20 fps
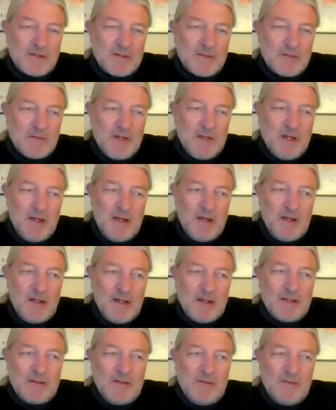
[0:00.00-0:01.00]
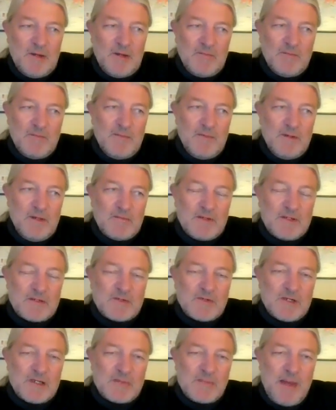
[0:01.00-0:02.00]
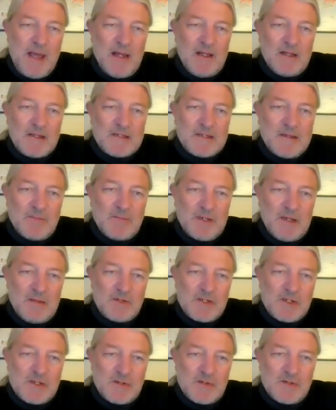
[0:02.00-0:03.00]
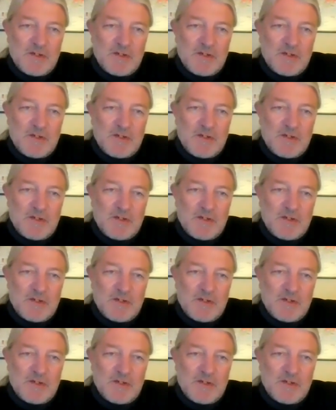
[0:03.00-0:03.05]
So I think you have to trust palates sometimes too,